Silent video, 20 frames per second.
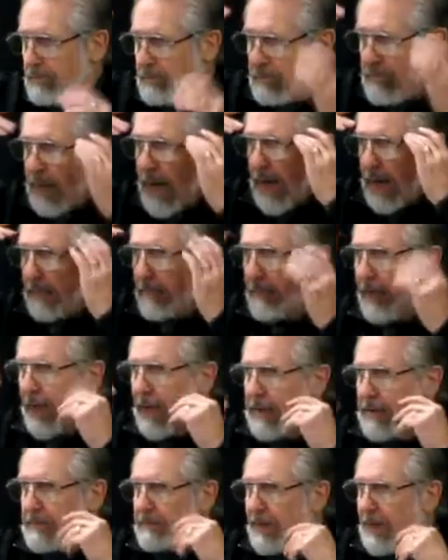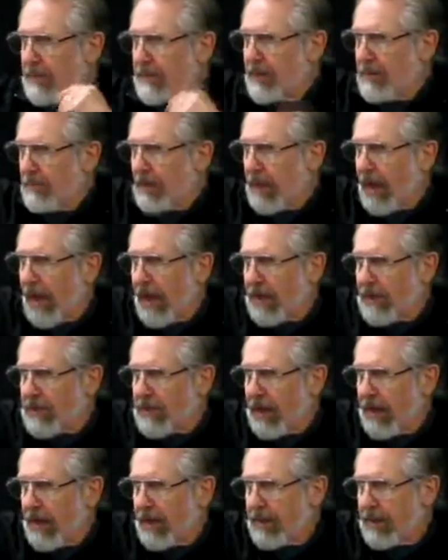by simple
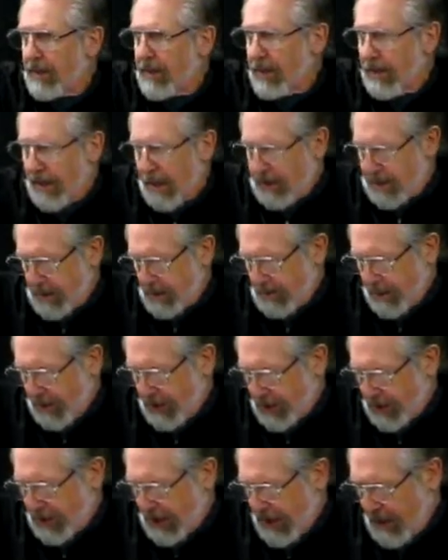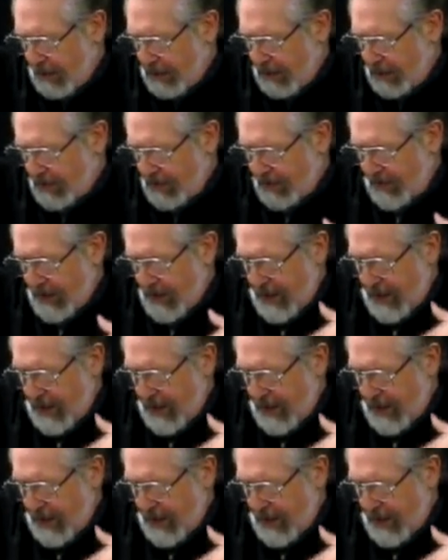eyesight, and that's about 1,000